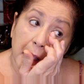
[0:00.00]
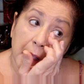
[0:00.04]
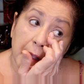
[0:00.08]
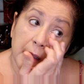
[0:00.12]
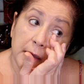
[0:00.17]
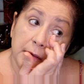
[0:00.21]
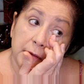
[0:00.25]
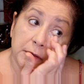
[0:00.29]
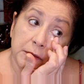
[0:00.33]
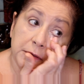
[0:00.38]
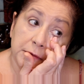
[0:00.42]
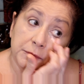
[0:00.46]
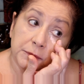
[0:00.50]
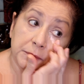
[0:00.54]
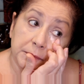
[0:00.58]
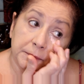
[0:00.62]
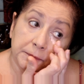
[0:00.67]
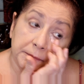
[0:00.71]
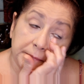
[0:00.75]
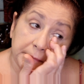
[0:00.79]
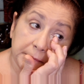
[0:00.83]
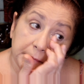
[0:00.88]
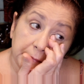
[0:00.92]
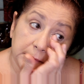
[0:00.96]
I don't know,
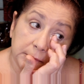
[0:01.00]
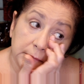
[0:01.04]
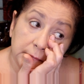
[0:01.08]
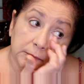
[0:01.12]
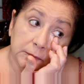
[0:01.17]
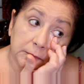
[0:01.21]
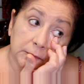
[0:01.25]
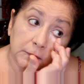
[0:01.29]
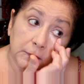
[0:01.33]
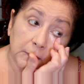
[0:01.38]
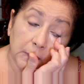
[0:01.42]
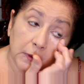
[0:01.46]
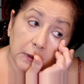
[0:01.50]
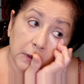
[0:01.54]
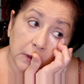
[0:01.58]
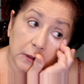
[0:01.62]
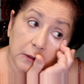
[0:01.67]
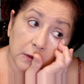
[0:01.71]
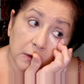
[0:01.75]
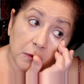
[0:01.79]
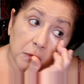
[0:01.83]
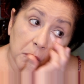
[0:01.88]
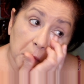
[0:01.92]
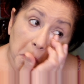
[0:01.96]
you
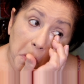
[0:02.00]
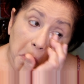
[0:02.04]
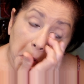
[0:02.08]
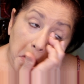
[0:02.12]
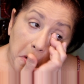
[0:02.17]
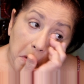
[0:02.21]
know,